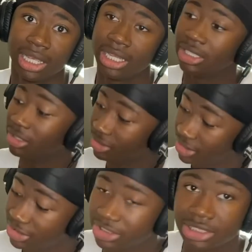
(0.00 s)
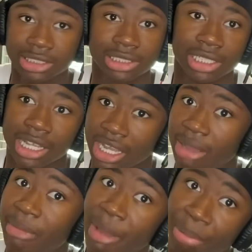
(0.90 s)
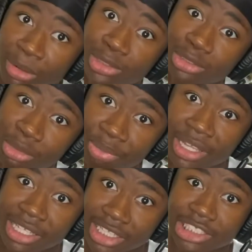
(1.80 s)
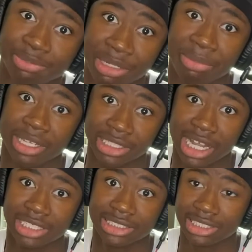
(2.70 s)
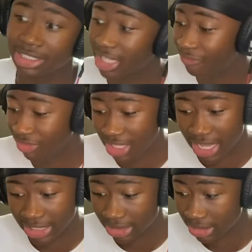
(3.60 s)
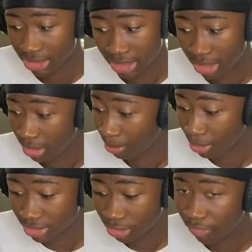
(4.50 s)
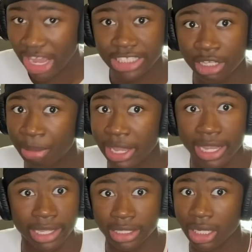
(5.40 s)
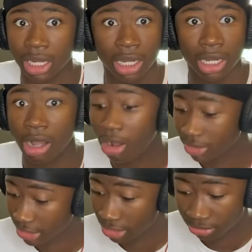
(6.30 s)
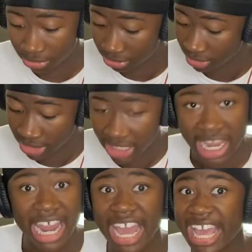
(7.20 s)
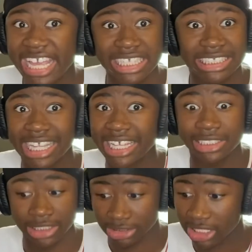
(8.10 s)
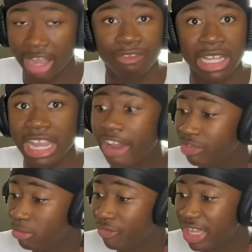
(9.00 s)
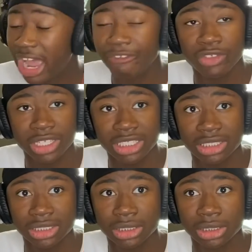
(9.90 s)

You know, this is, in my personal opinion, this is me being nice. Because I feel like Prisoner of Azkaban, uh, all them A's, S's. Like, I feel like every movie after this,